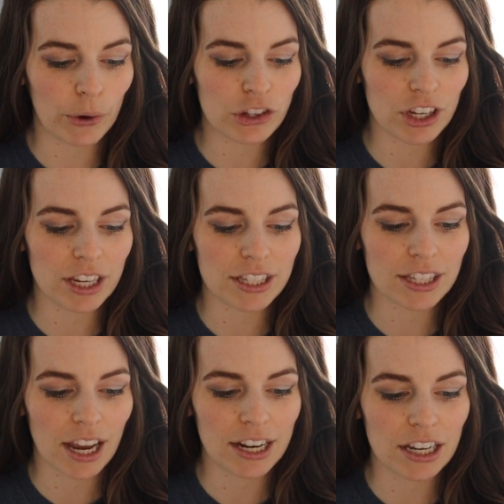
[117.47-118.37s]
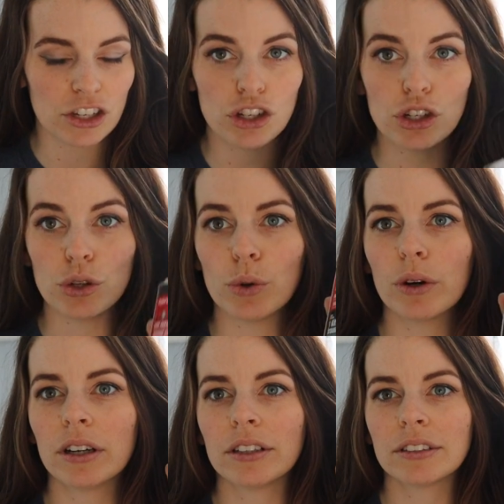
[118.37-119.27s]
which is I need to
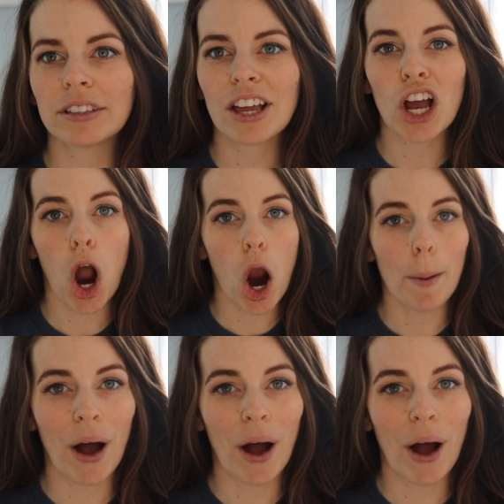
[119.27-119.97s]
do car